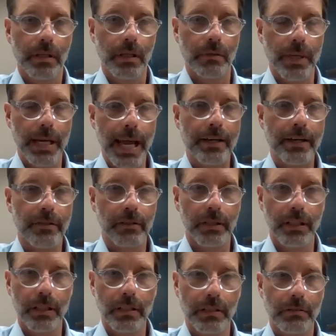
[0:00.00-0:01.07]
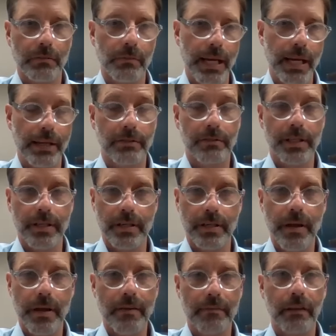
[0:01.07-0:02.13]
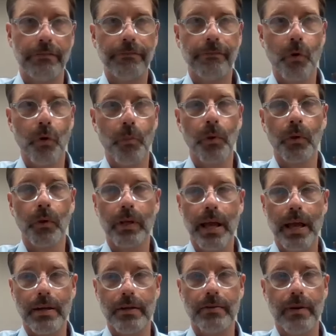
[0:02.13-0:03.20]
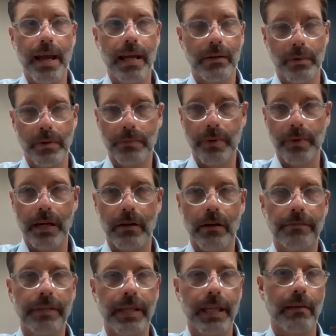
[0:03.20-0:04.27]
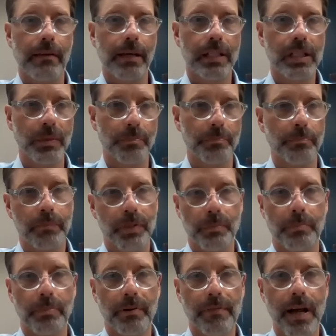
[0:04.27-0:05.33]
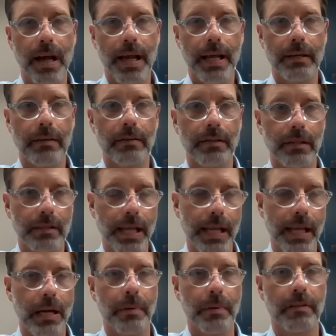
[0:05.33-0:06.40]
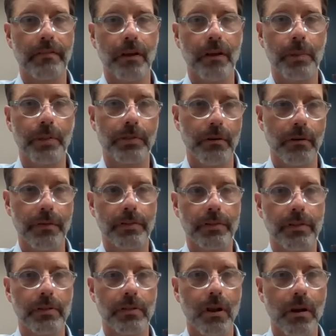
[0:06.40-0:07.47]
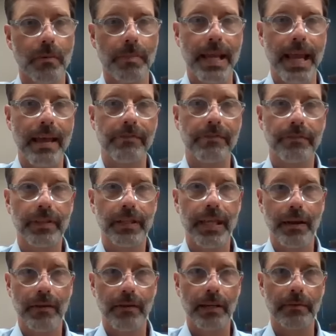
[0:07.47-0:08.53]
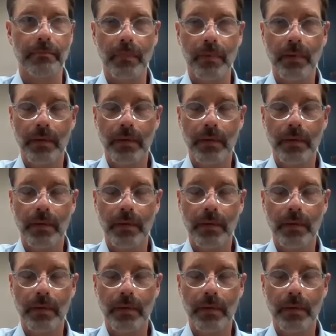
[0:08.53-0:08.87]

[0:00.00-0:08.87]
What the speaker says: And we actually do have a formal contract with Randolph County to provide economic development services on behalf of the county.